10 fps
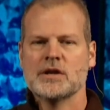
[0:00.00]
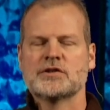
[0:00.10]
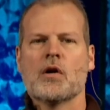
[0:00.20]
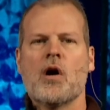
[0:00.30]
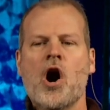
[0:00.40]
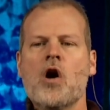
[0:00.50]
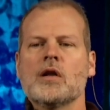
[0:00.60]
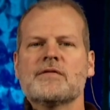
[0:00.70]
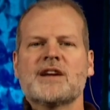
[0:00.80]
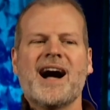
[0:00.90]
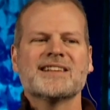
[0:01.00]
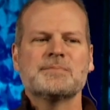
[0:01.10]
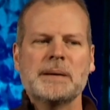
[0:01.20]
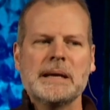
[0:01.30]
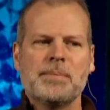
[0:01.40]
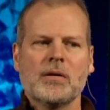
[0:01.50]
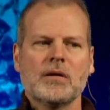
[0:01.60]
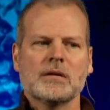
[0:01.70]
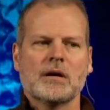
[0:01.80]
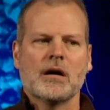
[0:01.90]
So all of God's
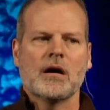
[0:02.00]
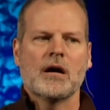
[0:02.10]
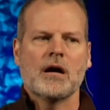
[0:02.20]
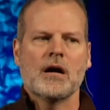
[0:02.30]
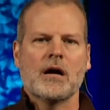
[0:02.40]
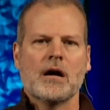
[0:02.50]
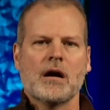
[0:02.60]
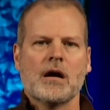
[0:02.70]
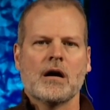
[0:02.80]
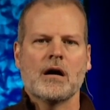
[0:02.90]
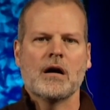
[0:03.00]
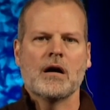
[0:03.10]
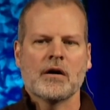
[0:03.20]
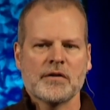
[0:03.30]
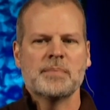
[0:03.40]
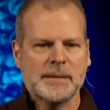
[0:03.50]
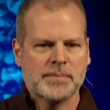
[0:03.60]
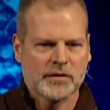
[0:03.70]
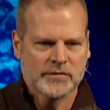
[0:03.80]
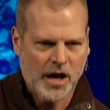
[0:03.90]
people are the
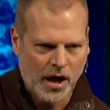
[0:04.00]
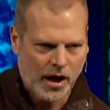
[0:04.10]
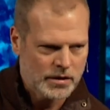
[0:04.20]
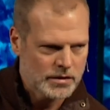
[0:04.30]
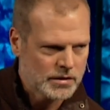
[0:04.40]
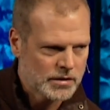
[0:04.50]
people of God.